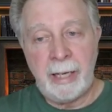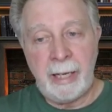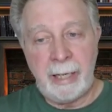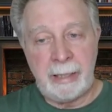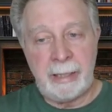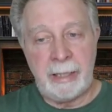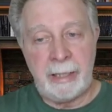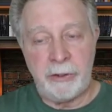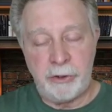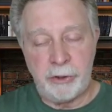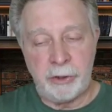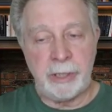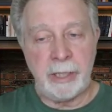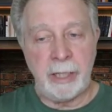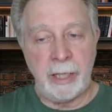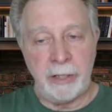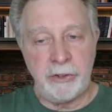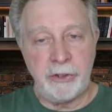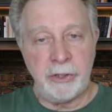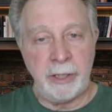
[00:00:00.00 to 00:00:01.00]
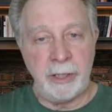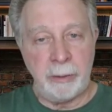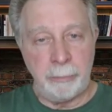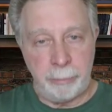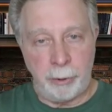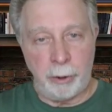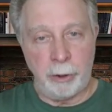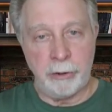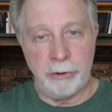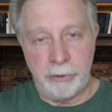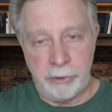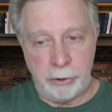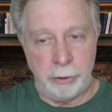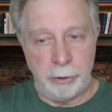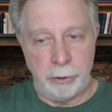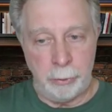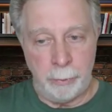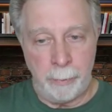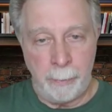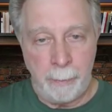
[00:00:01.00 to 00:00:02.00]
and education in part
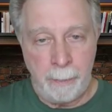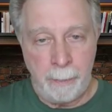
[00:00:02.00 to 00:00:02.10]
2.